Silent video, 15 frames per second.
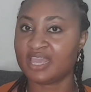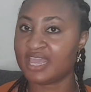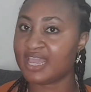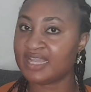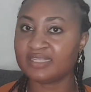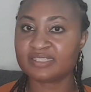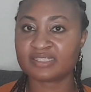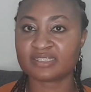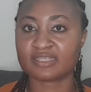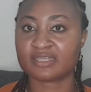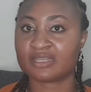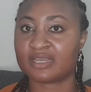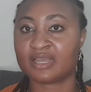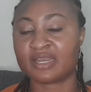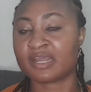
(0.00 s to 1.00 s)
8
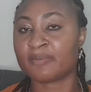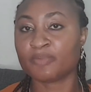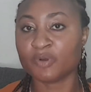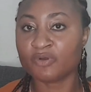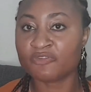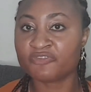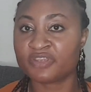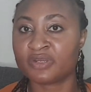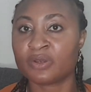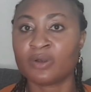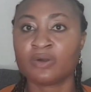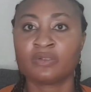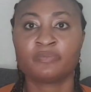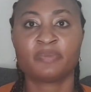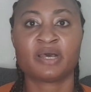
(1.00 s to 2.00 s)
and above in
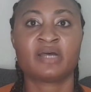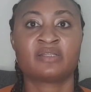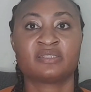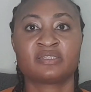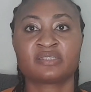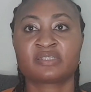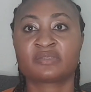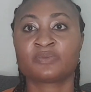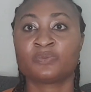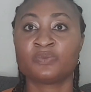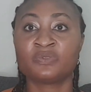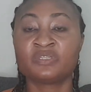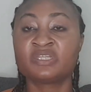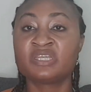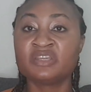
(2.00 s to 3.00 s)
all bands
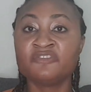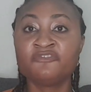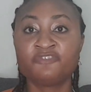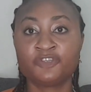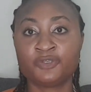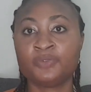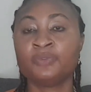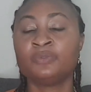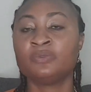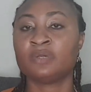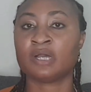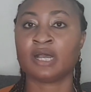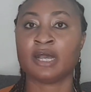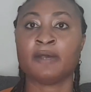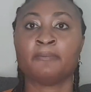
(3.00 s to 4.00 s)
would give you
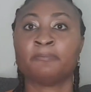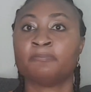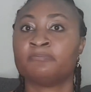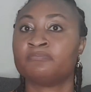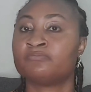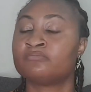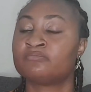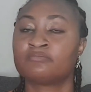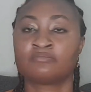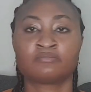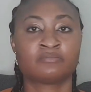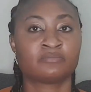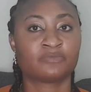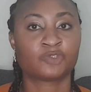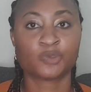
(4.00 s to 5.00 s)

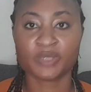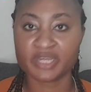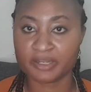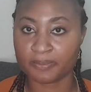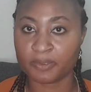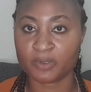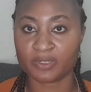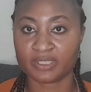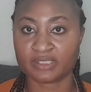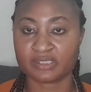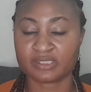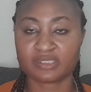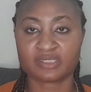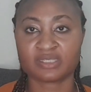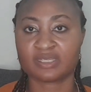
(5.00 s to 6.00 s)
20
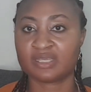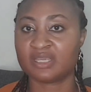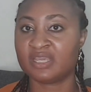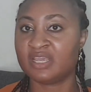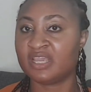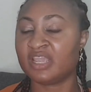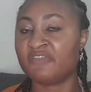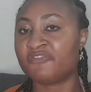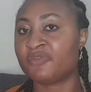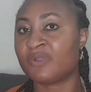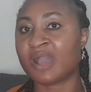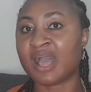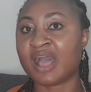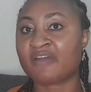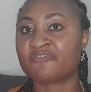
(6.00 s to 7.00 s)
points. If you
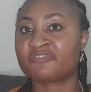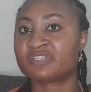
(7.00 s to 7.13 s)
have